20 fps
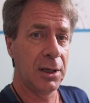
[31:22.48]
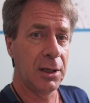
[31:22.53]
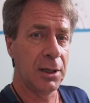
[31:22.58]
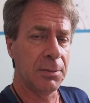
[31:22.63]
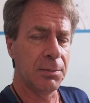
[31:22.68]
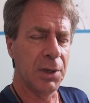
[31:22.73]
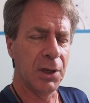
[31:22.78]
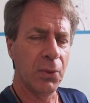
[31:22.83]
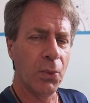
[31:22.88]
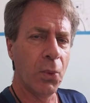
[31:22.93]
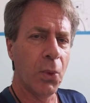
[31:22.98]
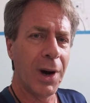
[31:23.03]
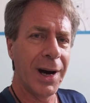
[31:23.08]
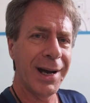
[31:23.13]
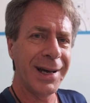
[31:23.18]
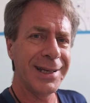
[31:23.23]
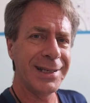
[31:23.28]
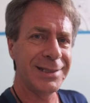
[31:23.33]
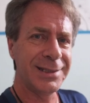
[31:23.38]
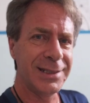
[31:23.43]
But
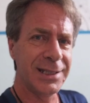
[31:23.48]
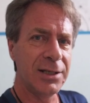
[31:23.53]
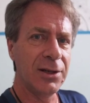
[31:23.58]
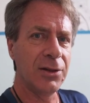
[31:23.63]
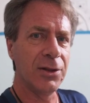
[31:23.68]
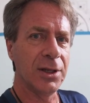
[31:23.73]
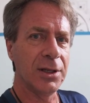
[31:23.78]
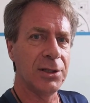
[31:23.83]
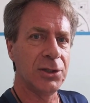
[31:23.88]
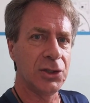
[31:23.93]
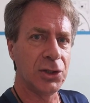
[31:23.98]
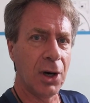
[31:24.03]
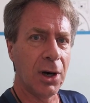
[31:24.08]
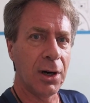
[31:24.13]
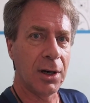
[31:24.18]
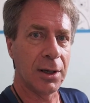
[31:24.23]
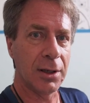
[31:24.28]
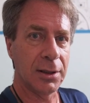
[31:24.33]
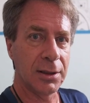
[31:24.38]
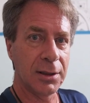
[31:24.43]
why didn't the
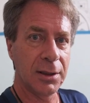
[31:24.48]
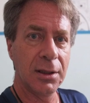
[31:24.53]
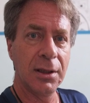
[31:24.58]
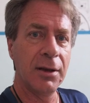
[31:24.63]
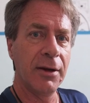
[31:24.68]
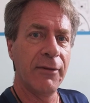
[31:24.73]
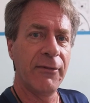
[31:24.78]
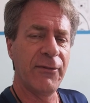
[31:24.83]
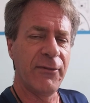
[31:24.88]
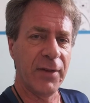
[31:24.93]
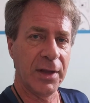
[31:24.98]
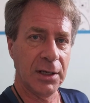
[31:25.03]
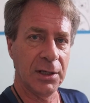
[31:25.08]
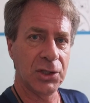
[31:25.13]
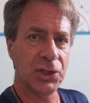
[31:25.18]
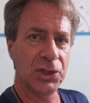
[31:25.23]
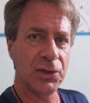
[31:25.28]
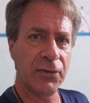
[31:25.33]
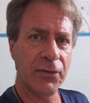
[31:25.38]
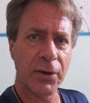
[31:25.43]
dog
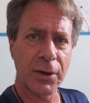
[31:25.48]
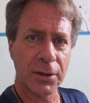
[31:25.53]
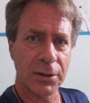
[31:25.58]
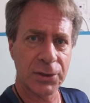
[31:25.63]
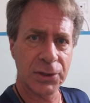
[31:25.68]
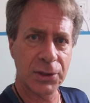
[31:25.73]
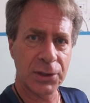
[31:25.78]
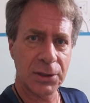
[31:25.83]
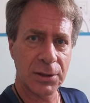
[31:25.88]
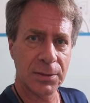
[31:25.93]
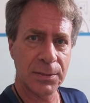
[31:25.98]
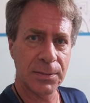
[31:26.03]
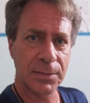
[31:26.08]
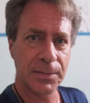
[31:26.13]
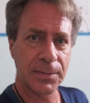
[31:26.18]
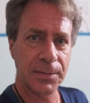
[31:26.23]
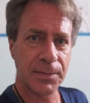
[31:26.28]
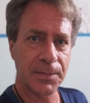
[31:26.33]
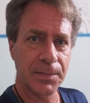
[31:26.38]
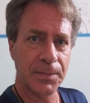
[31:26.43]
finish first?
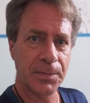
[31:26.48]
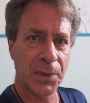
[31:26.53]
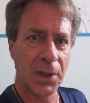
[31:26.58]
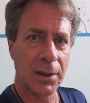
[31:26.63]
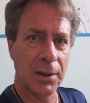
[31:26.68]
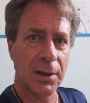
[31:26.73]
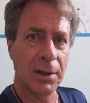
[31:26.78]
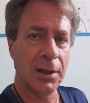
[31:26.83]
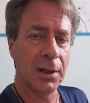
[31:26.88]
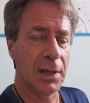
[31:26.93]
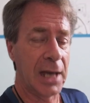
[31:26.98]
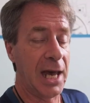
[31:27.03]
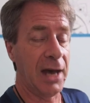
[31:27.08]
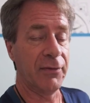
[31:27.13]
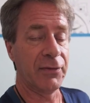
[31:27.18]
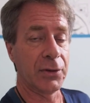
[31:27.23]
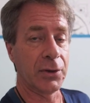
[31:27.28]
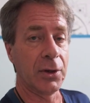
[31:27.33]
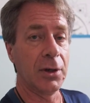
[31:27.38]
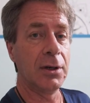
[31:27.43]

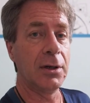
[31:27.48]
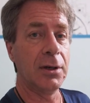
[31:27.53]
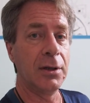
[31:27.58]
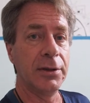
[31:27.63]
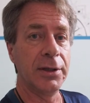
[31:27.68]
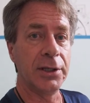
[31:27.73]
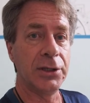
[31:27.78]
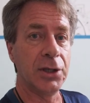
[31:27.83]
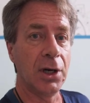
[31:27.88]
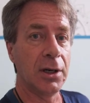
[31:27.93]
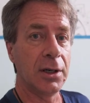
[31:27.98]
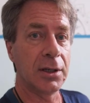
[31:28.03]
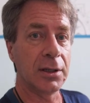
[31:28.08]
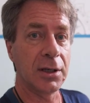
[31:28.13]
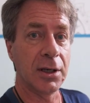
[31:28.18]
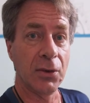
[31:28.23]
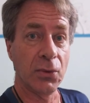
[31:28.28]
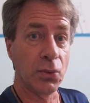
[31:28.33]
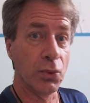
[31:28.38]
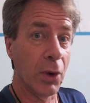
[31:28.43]
After all, the dog
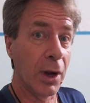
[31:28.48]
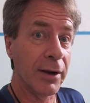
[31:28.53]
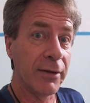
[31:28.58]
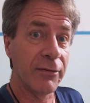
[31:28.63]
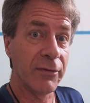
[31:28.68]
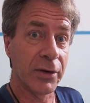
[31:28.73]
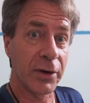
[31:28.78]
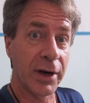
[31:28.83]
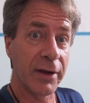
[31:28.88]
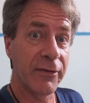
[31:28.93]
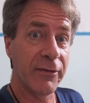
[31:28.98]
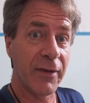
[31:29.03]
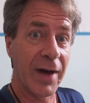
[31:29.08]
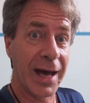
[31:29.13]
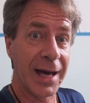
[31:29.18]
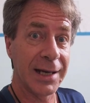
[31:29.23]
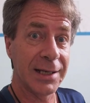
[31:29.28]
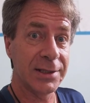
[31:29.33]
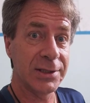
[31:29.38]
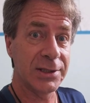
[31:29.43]
can run very
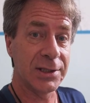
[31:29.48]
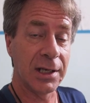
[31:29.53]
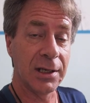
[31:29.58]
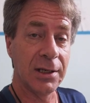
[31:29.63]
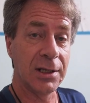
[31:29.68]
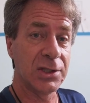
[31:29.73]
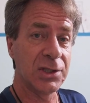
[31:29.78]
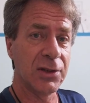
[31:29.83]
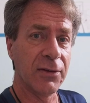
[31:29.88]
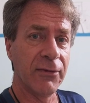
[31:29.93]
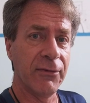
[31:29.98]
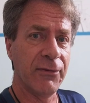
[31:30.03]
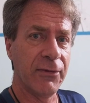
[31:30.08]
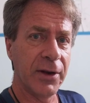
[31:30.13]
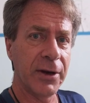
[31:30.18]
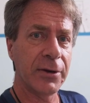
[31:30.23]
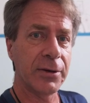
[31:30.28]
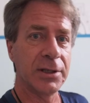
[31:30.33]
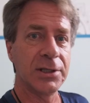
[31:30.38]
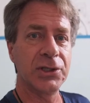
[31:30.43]
fast and it's a
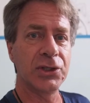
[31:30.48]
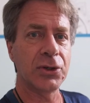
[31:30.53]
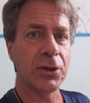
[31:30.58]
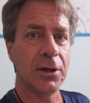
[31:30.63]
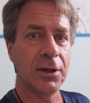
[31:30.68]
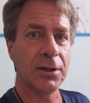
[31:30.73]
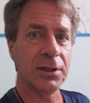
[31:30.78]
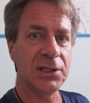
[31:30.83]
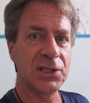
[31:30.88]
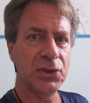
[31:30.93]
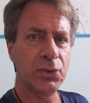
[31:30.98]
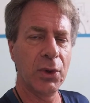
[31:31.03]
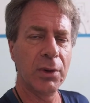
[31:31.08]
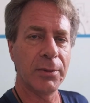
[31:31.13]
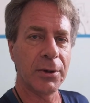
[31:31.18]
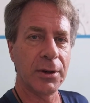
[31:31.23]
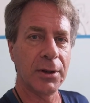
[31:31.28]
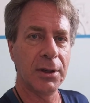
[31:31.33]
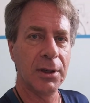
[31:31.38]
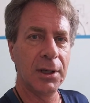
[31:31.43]
very strong
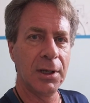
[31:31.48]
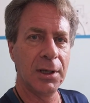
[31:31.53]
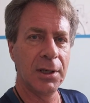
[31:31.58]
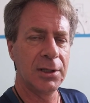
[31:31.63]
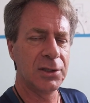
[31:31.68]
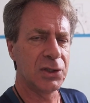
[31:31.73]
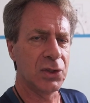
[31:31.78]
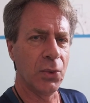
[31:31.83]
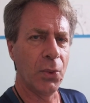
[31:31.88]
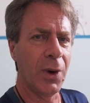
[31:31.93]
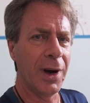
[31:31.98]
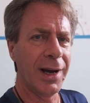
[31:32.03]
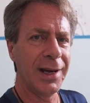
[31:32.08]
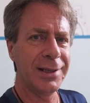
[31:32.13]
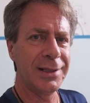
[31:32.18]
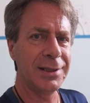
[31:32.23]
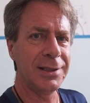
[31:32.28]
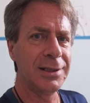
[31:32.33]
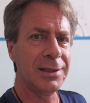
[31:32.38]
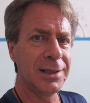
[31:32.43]
swimmer, so why
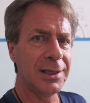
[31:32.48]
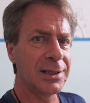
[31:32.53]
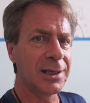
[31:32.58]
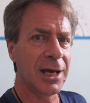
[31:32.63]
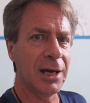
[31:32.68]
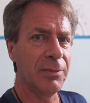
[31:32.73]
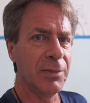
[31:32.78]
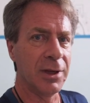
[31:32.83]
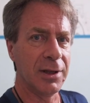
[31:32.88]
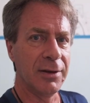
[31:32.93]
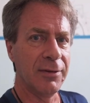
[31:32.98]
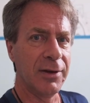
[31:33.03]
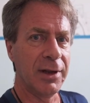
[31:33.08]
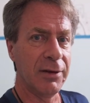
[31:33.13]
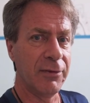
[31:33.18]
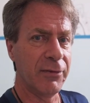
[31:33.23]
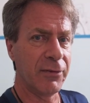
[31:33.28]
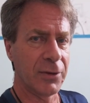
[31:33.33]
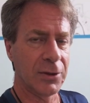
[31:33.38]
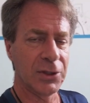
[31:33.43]
didn't it come in
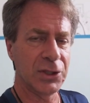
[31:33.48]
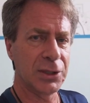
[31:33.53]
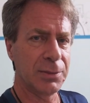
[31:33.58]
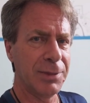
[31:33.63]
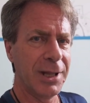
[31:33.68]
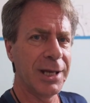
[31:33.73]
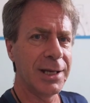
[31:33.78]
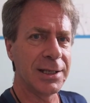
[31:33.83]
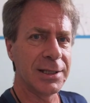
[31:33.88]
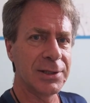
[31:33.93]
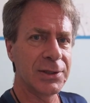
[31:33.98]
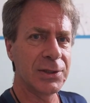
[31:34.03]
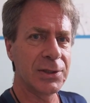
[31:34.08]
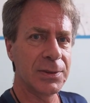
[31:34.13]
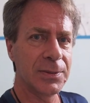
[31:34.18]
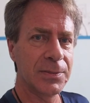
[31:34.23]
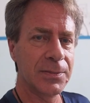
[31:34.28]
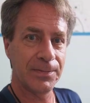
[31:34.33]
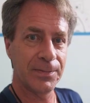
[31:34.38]
first place?